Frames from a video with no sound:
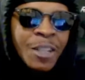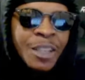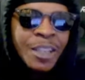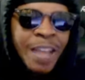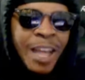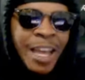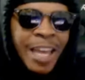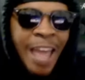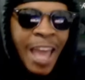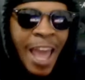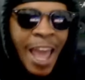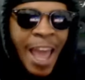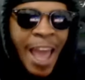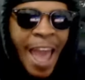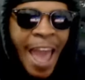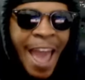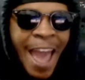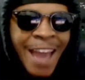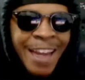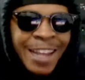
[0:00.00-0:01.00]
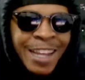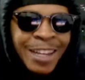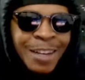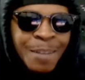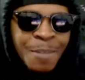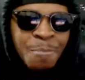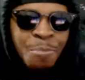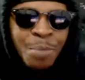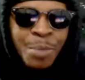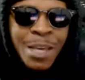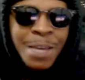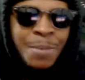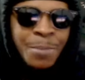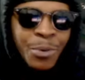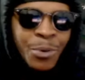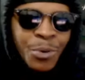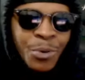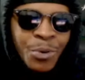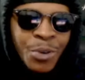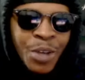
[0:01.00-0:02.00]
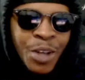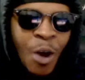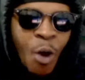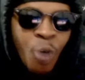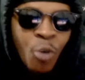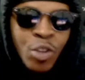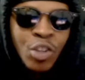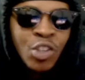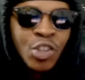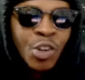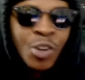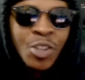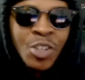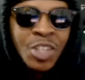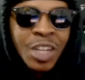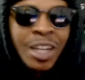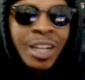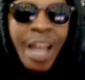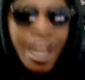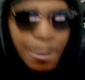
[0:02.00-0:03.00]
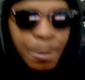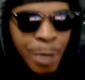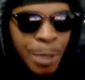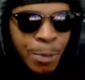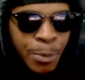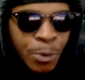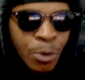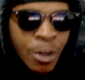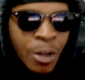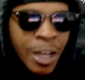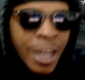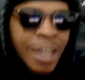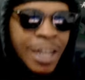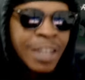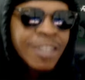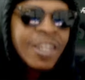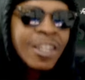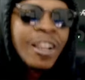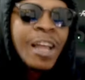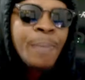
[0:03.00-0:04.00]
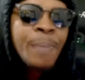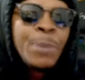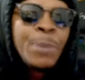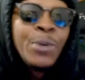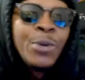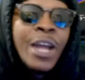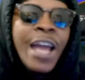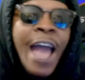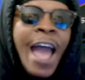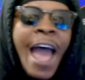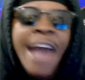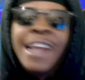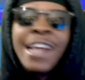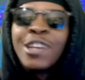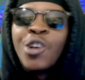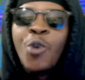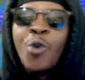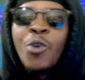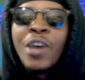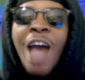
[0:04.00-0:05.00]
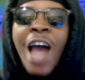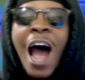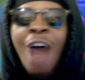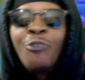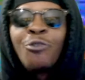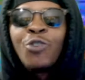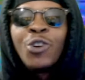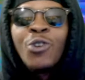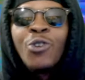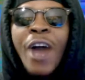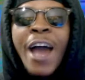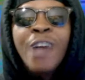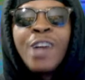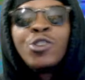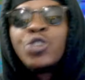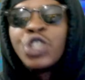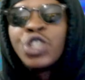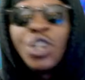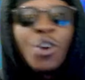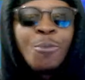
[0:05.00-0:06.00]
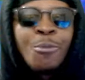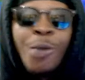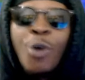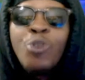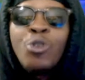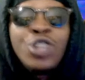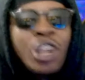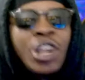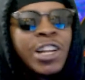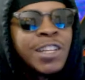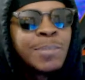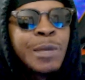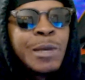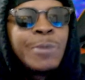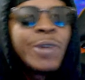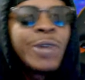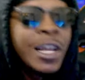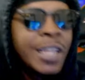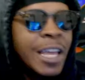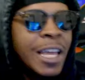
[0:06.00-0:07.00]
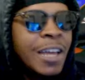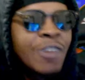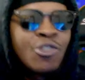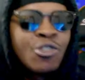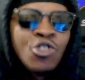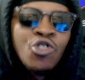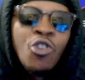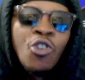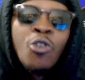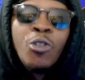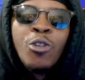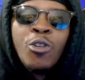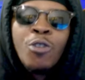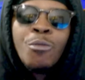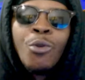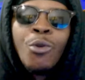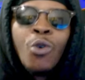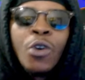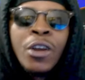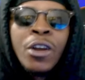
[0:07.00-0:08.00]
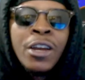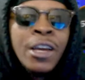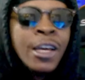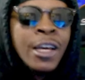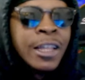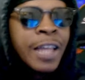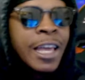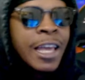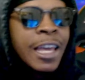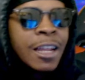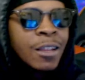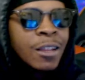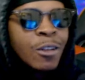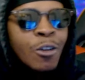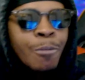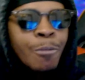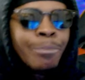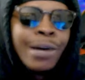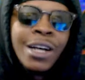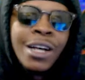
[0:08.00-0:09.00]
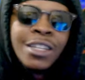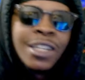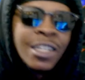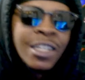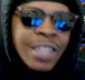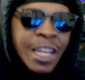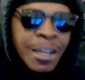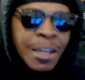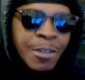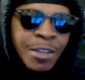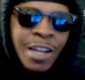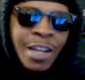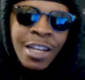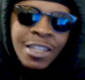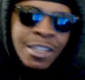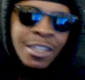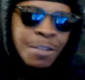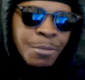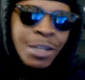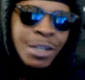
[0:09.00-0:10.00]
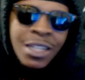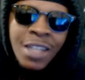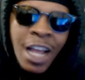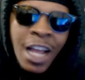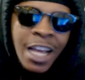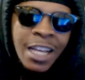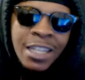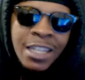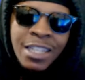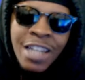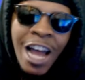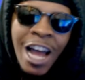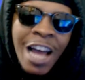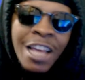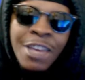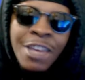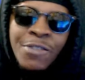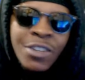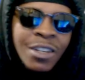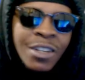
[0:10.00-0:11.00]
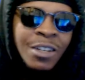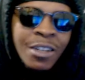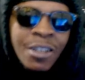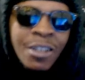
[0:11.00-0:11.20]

they can't add in people, only certain select people, and the select they add in don't got real energy or emotion. It's people that they could control a little more. They get a little buzz because they next to them, but it's like it's not even,